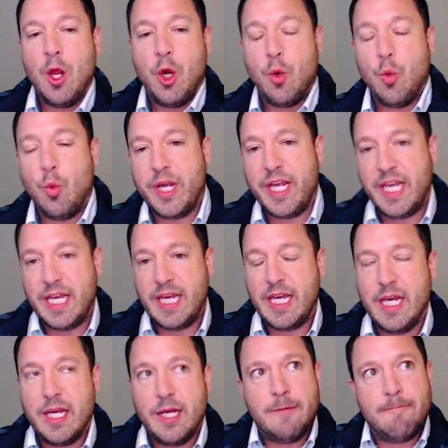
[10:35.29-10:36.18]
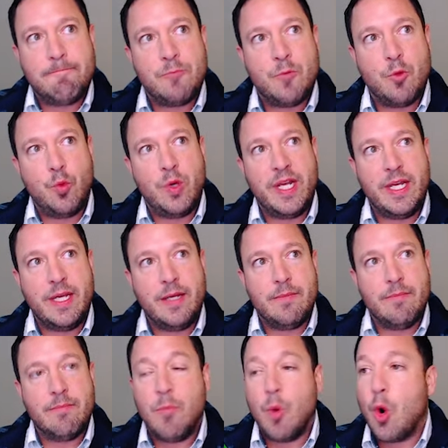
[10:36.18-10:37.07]
we we
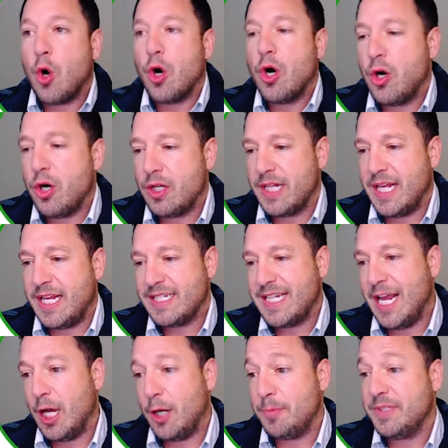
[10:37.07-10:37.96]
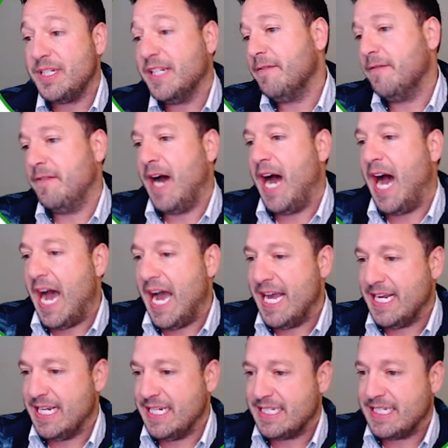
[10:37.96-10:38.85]
more or less helped
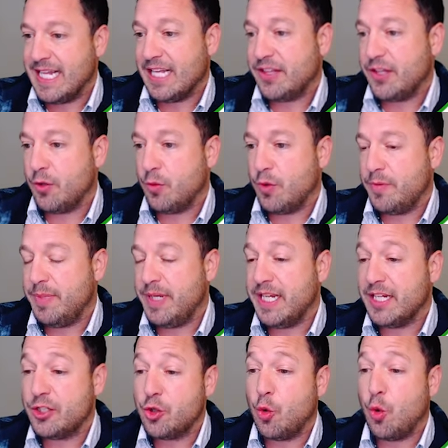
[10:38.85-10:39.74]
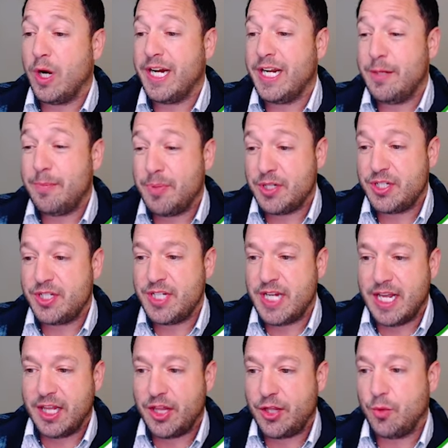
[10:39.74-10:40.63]
advise that there would be a
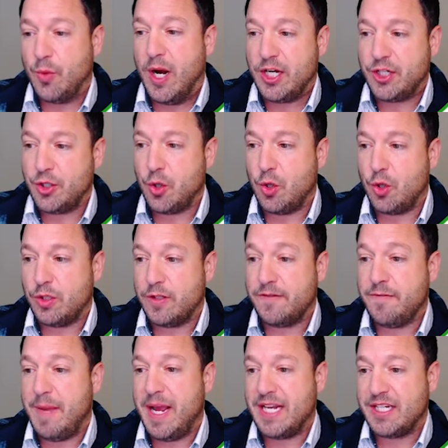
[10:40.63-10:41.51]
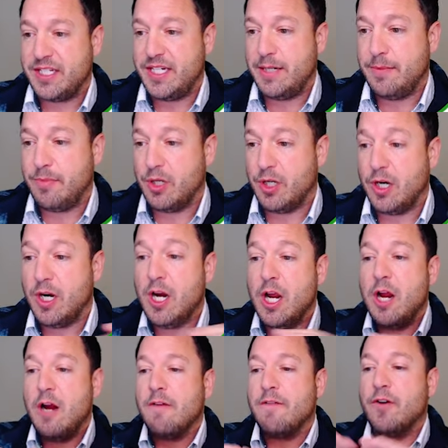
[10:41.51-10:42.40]
20% threshold of mass timber
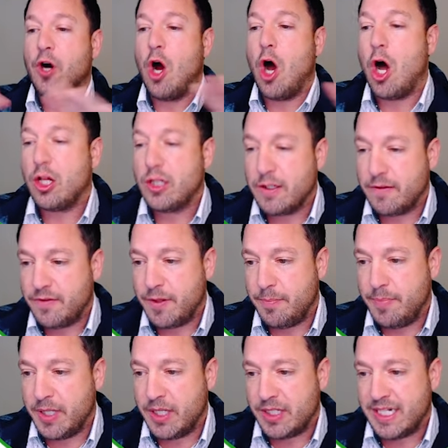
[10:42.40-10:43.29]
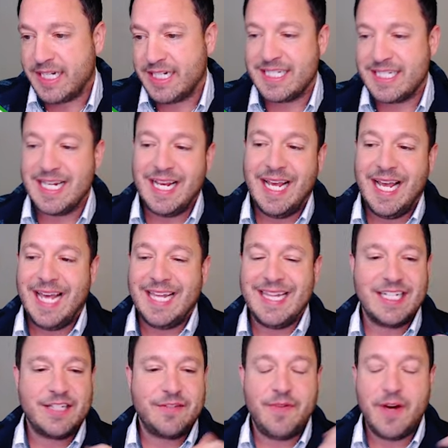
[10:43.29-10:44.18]
for all of the buildings. And
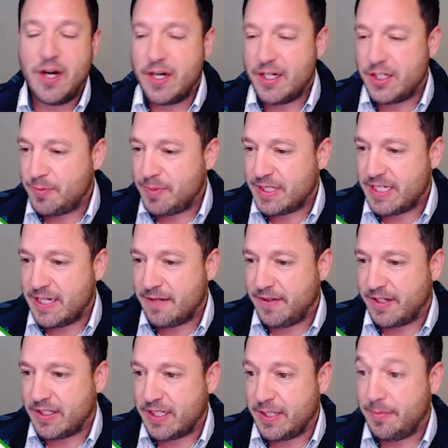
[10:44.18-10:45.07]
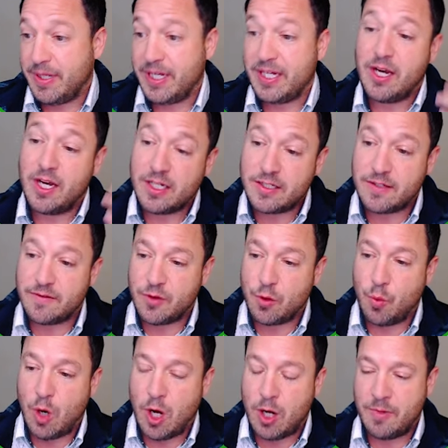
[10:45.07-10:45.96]
that's very specifically because of the
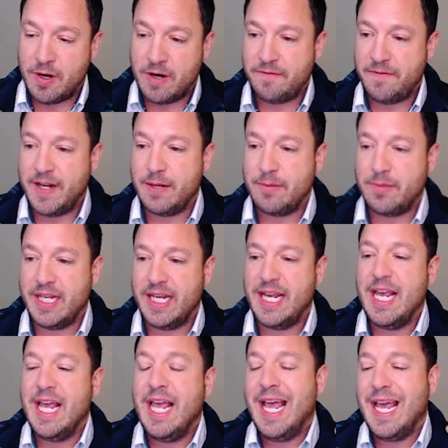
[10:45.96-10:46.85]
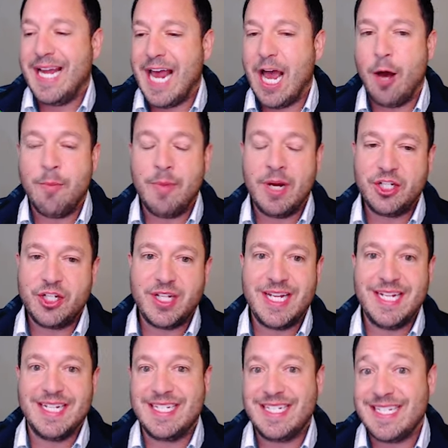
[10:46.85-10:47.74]
Walmart family and how much
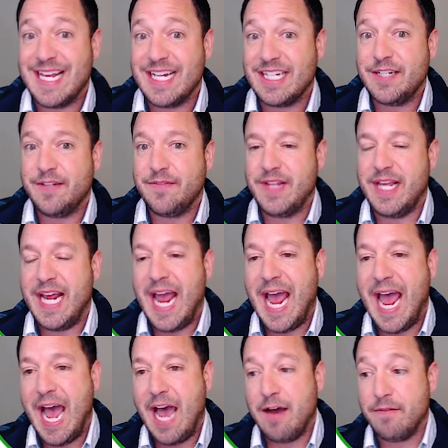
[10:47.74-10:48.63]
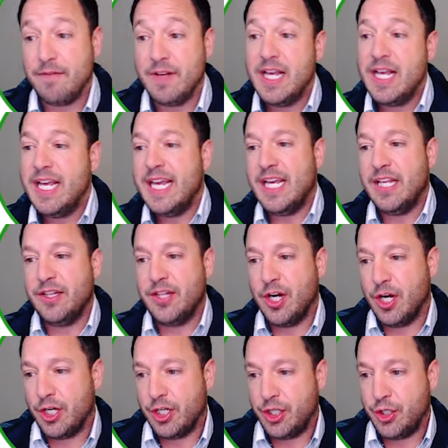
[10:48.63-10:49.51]
incentive they have in
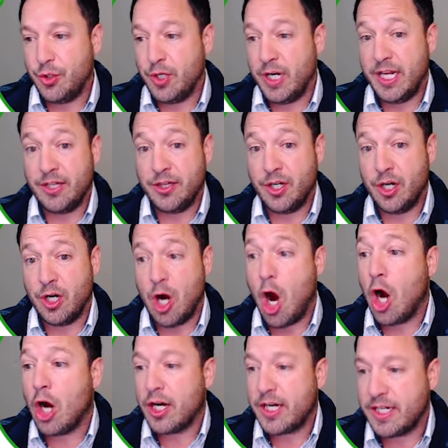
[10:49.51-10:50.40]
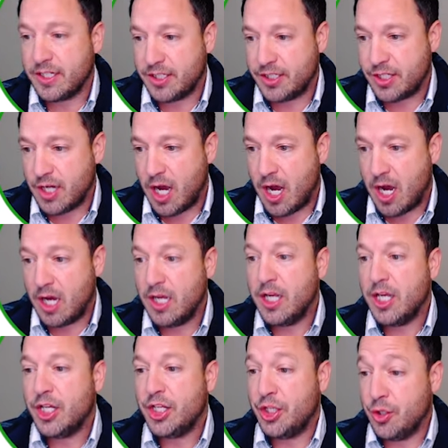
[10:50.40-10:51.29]
their Arkansas
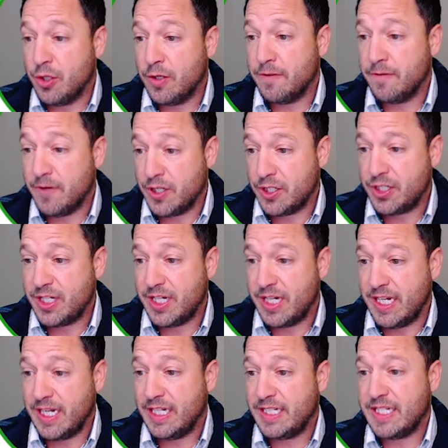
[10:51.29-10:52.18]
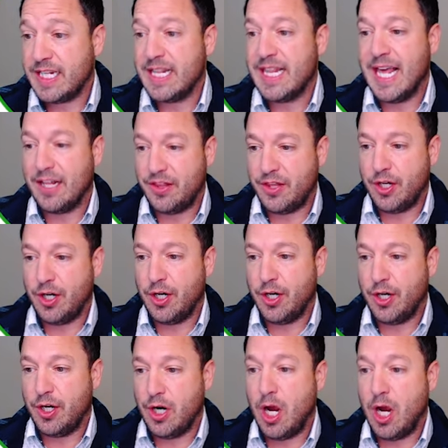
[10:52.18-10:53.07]
universities that
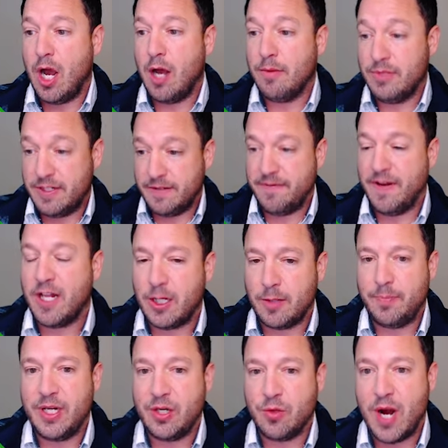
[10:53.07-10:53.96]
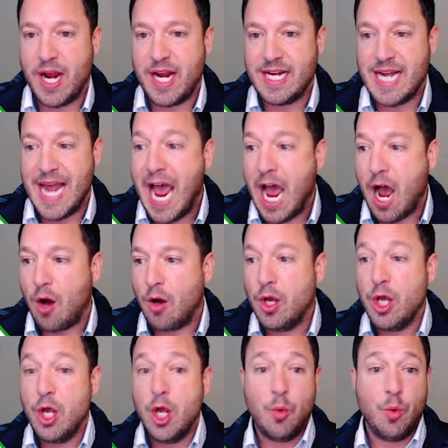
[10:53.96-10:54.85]
they're developing right now.
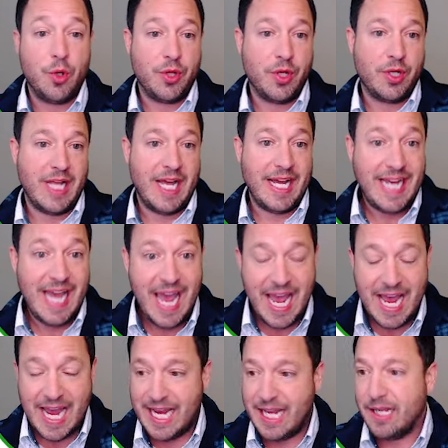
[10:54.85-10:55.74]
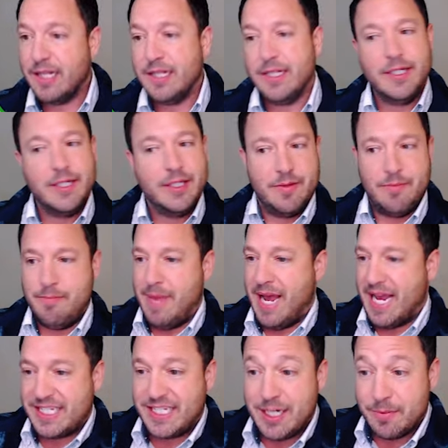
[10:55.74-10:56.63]
Well, they're like, hey,
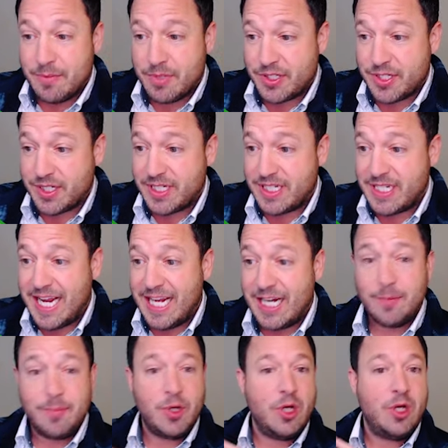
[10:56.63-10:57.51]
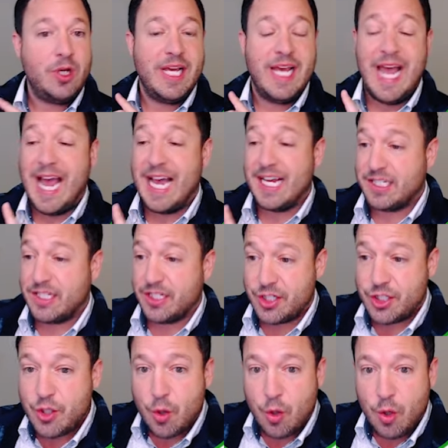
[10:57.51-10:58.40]
mass timber sustainable. It has the
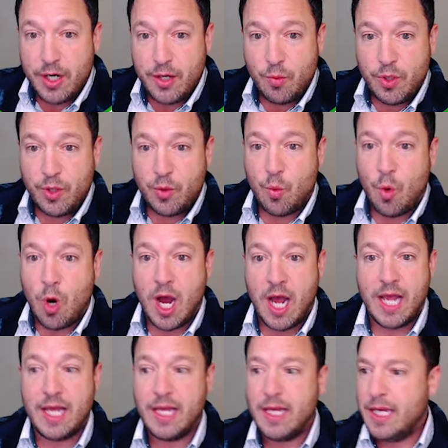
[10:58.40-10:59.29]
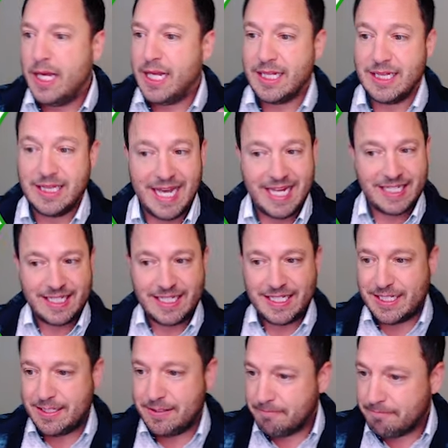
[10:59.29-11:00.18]
story we want.
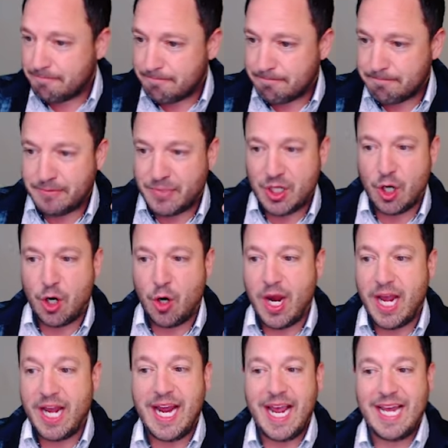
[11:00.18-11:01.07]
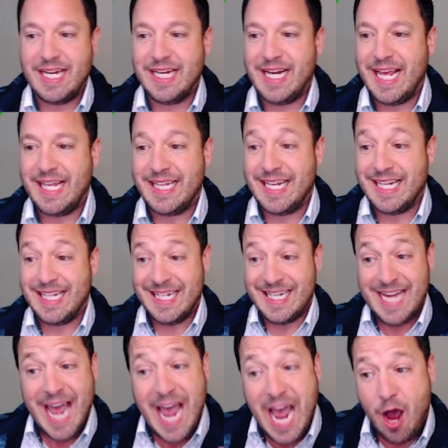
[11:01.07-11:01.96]
Let's, and
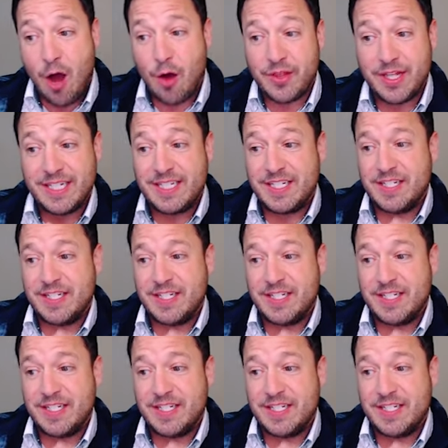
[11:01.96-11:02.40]
then now this